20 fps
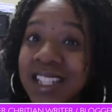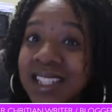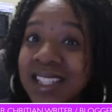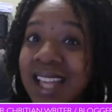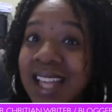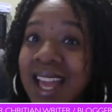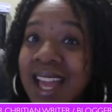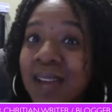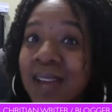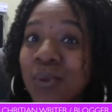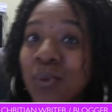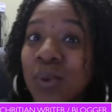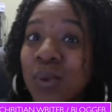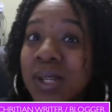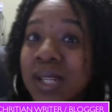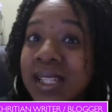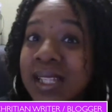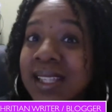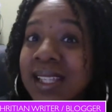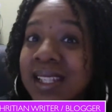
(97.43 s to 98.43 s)
that
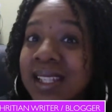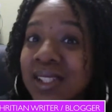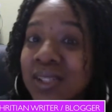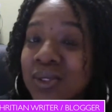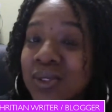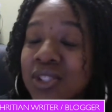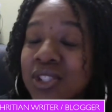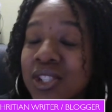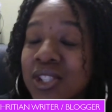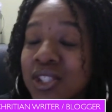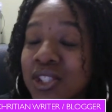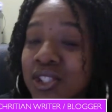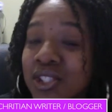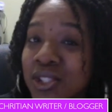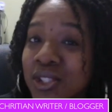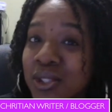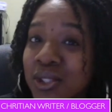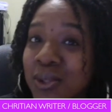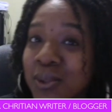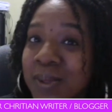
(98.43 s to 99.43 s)
we think you should
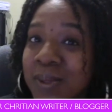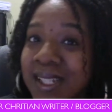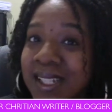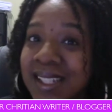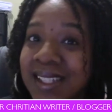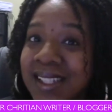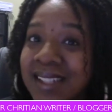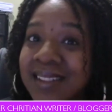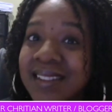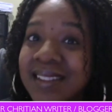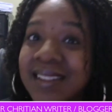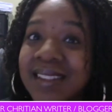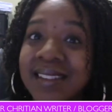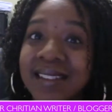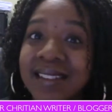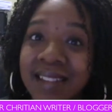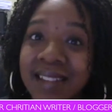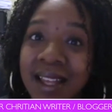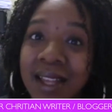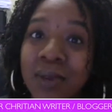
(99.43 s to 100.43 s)
do is to
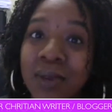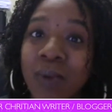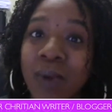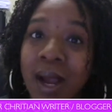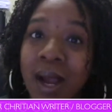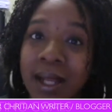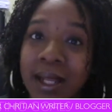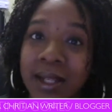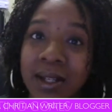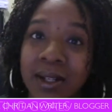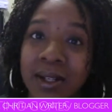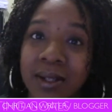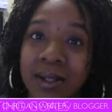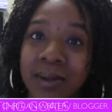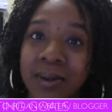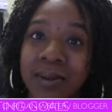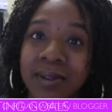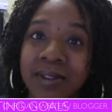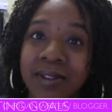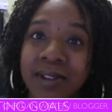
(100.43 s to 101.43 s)
set writing
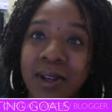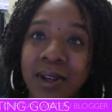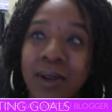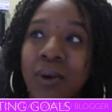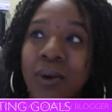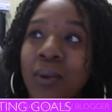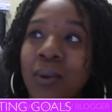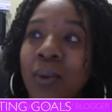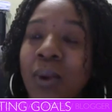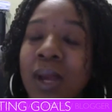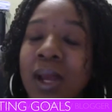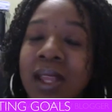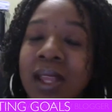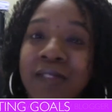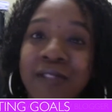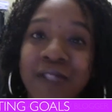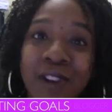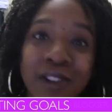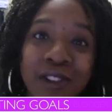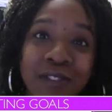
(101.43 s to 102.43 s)
goals. So in
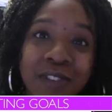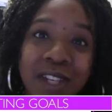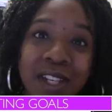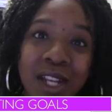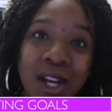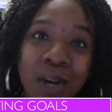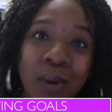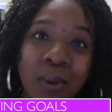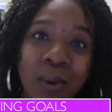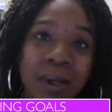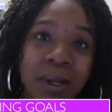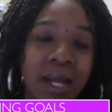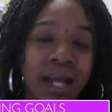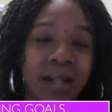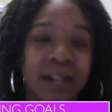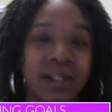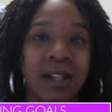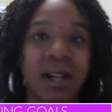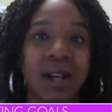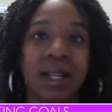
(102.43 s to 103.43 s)
the first video, we were
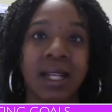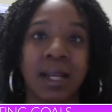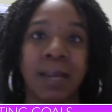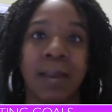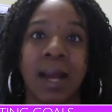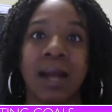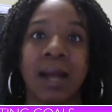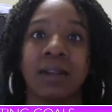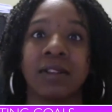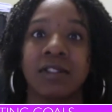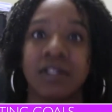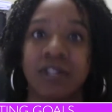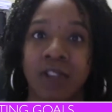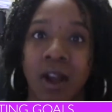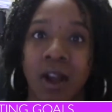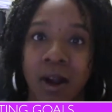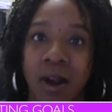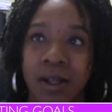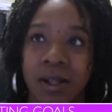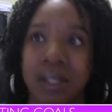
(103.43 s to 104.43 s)
kind of talking about
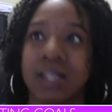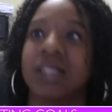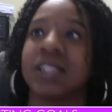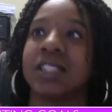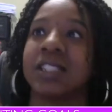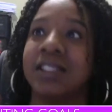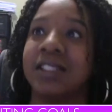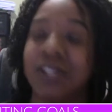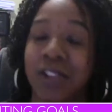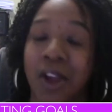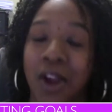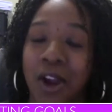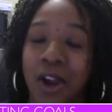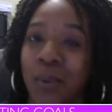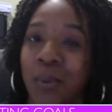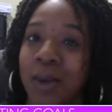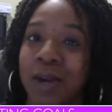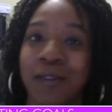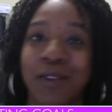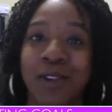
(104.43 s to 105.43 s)
start
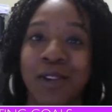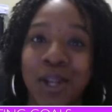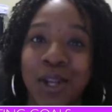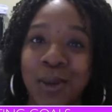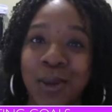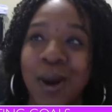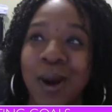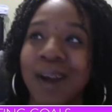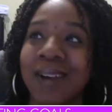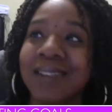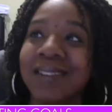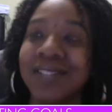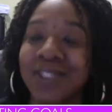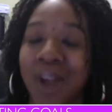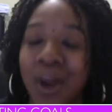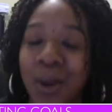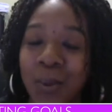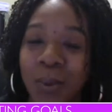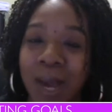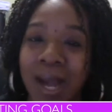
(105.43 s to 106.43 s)
wherever you are,
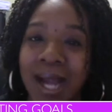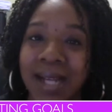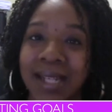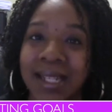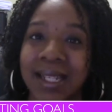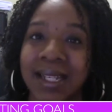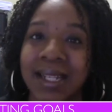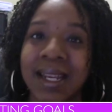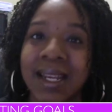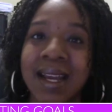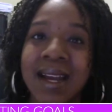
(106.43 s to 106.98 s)
start writing